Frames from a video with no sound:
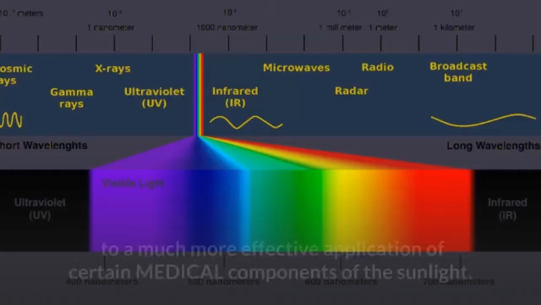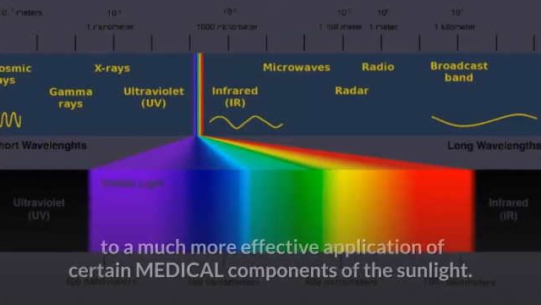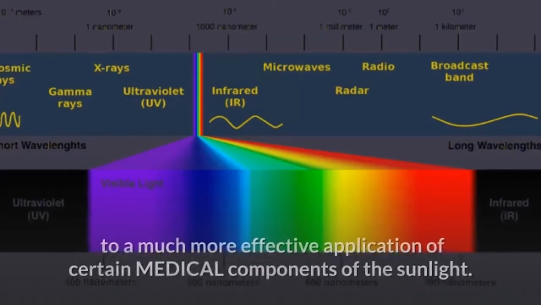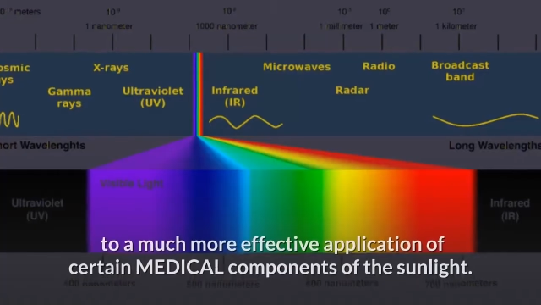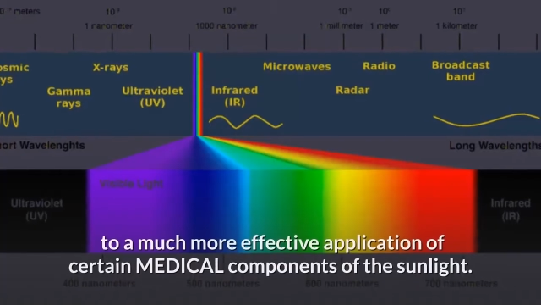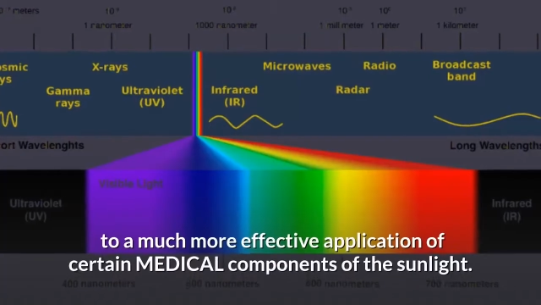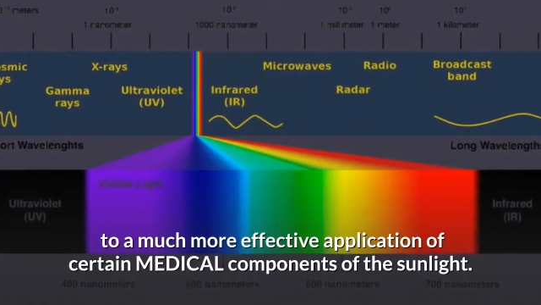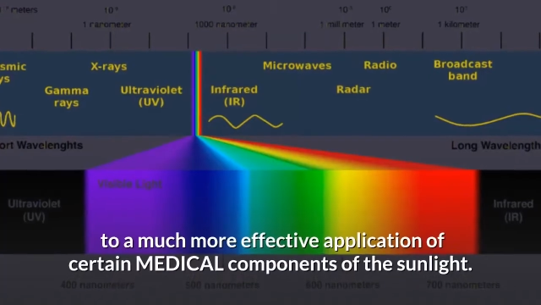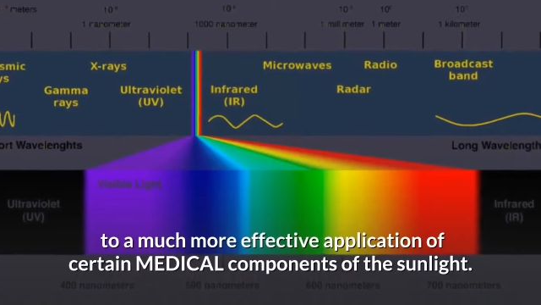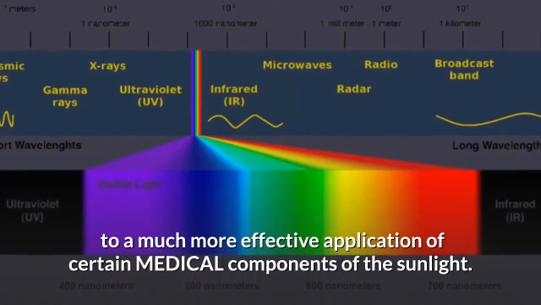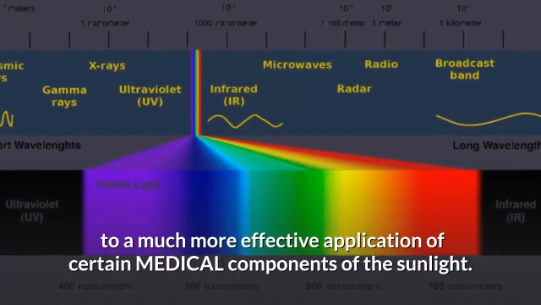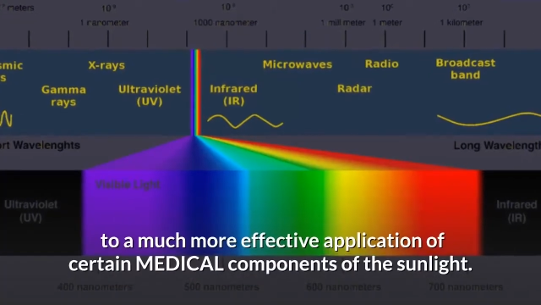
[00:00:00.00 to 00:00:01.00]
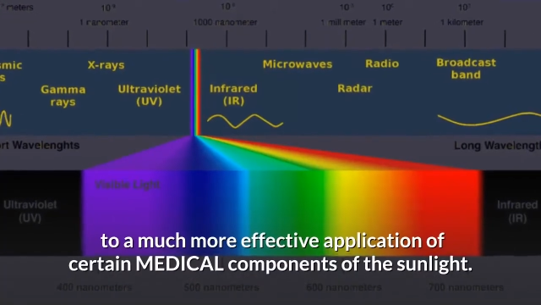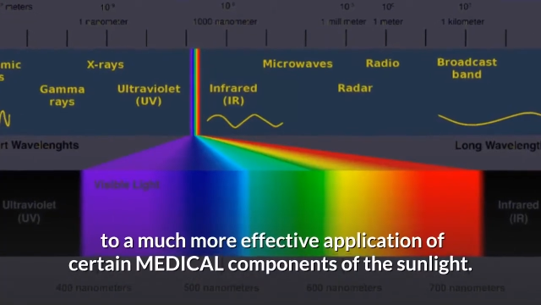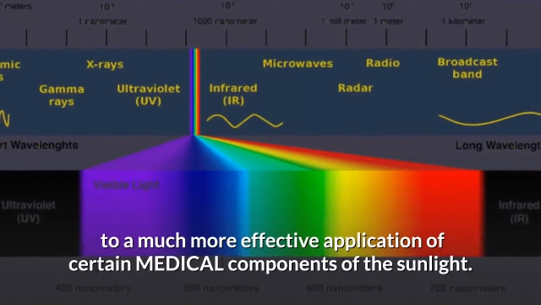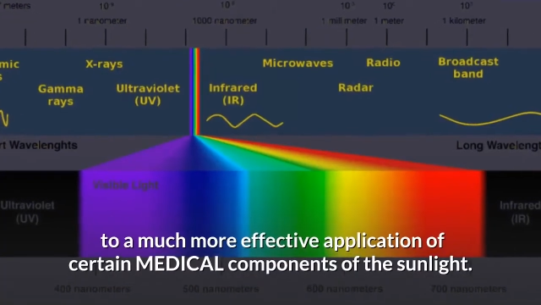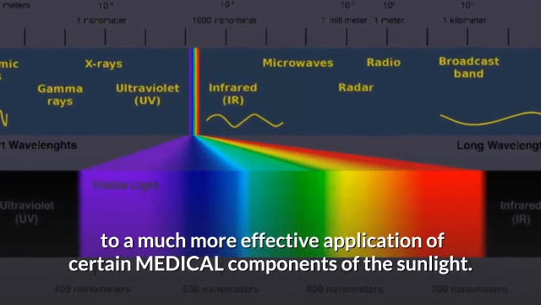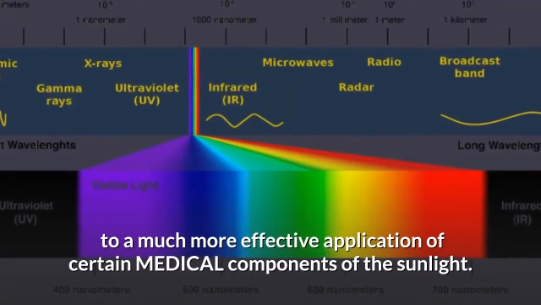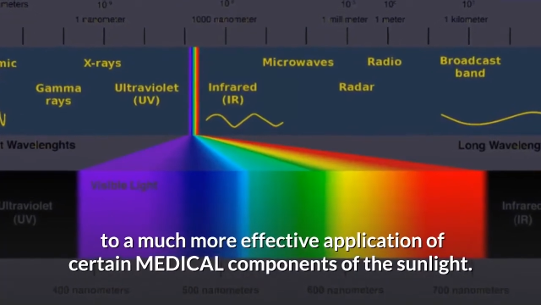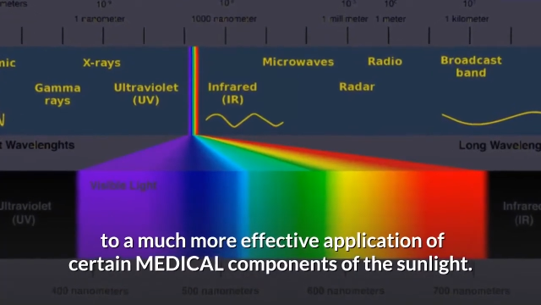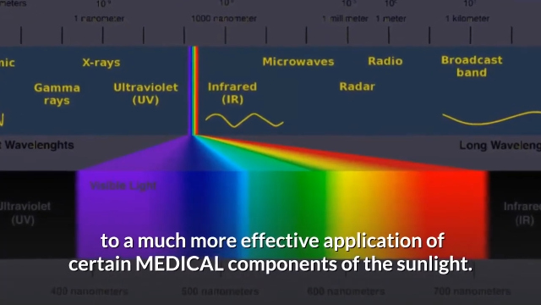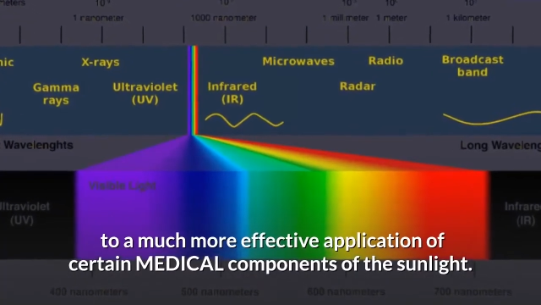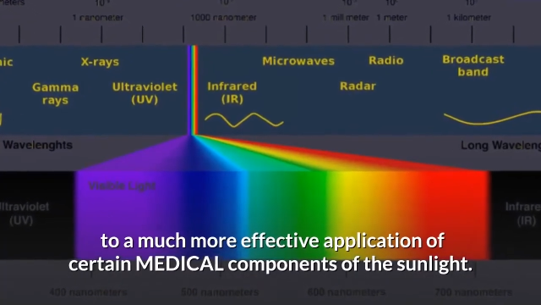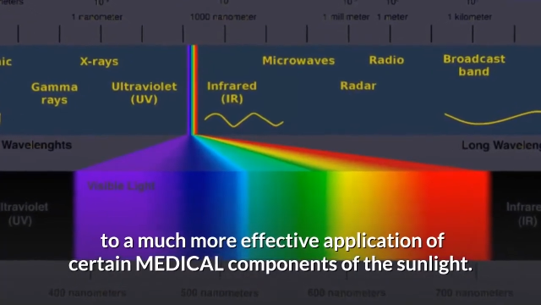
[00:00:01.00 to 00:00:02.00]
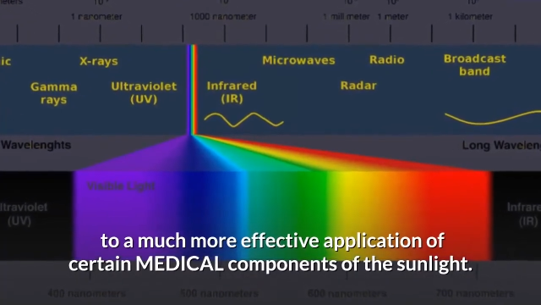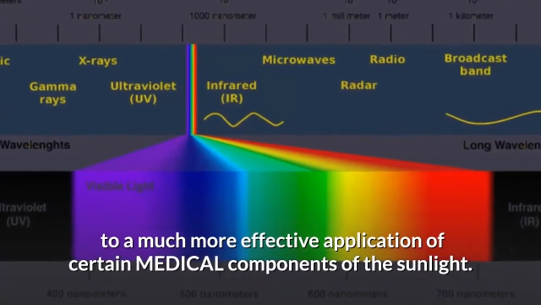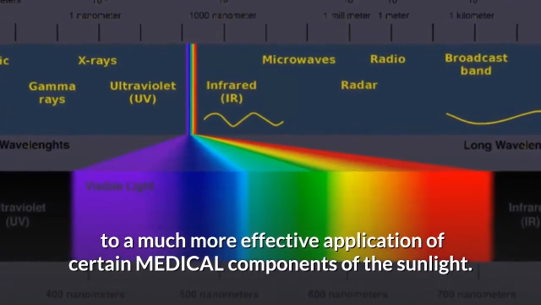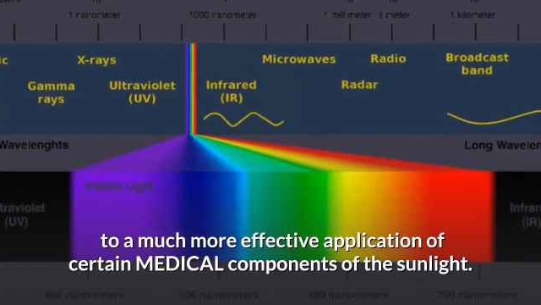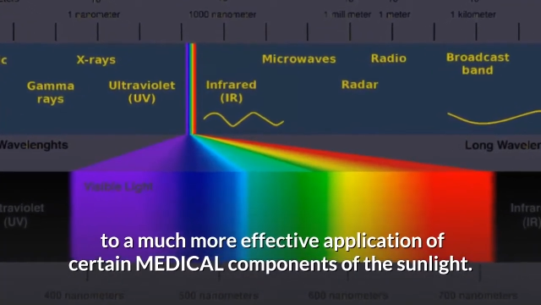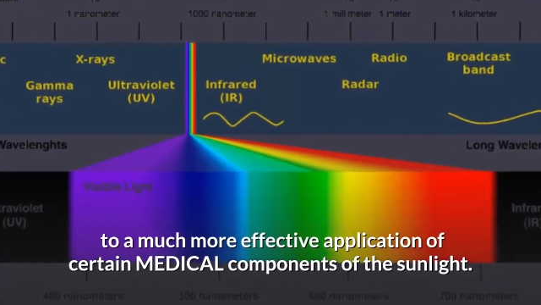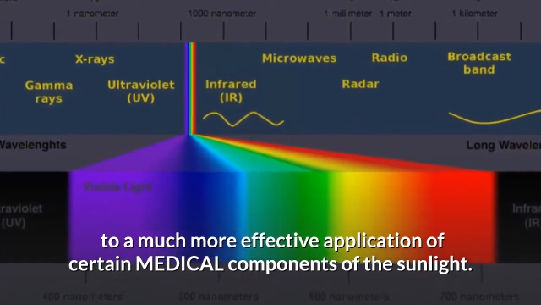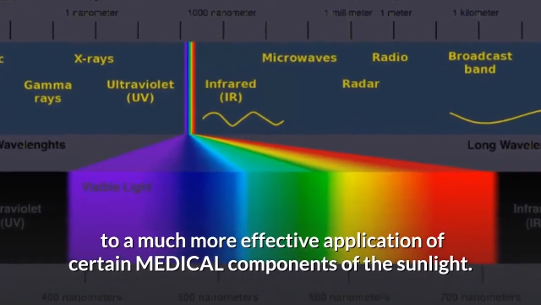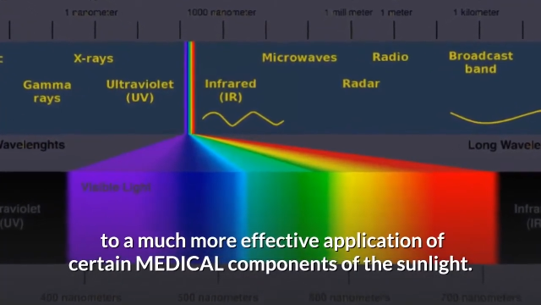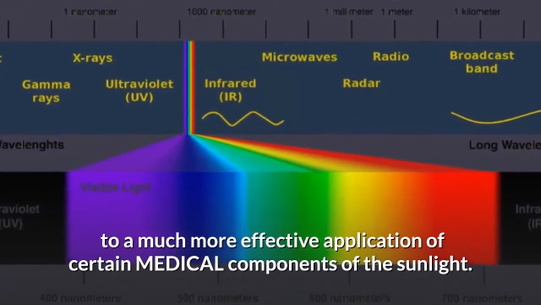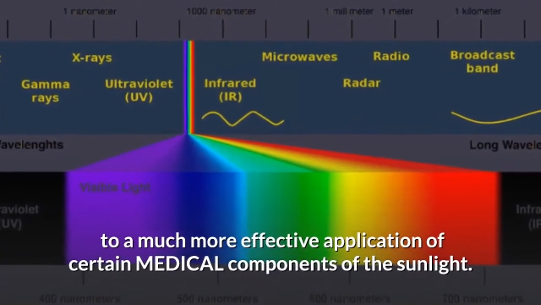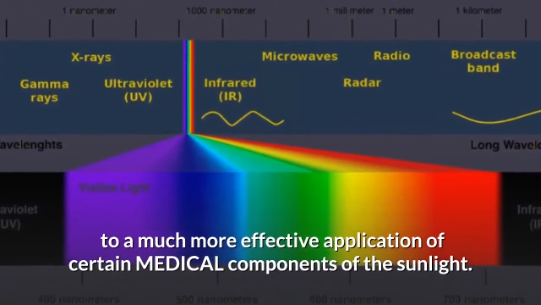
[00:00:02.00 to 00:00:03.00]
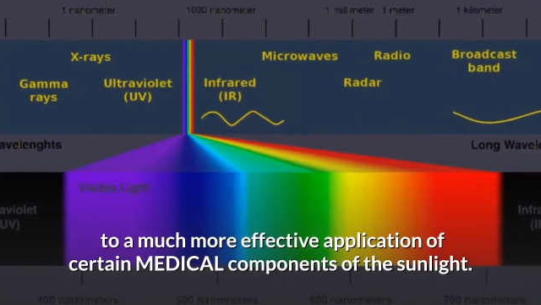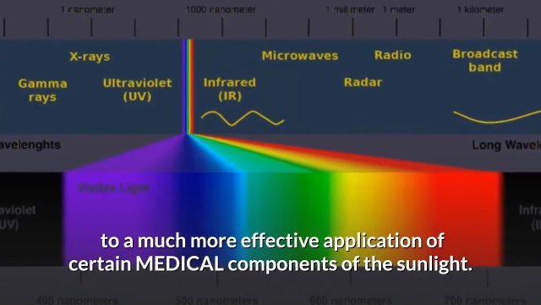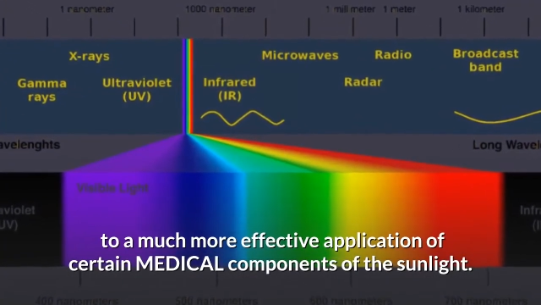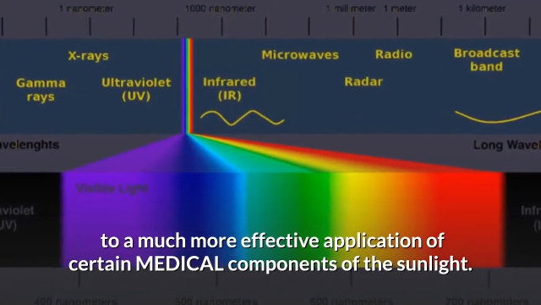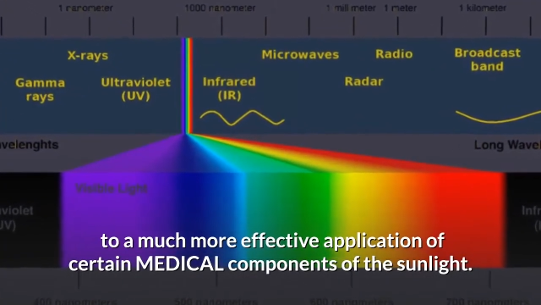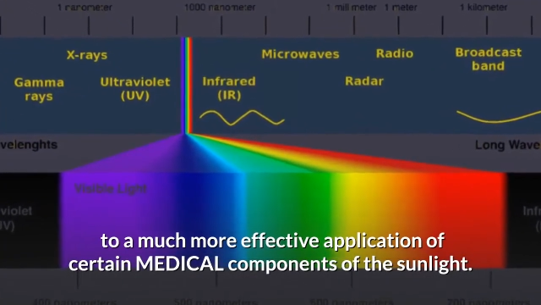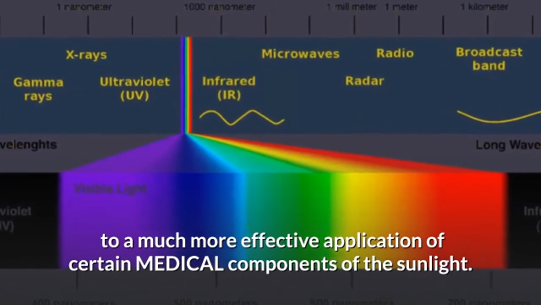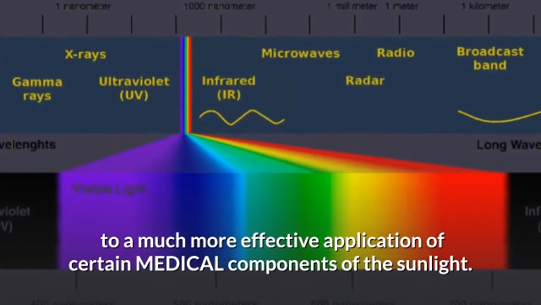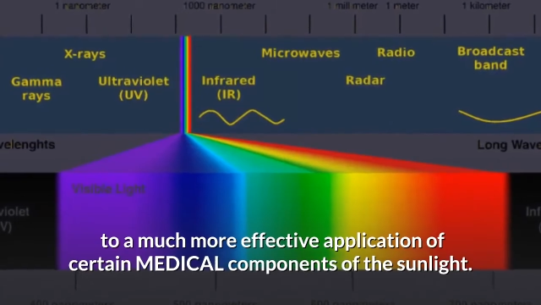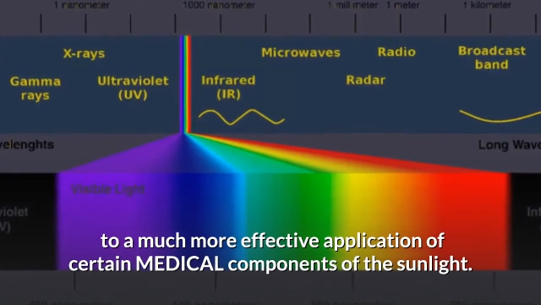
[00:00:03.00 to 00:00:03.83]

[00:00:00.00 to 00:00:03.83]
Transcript: No face is visible, so there are no lips to read.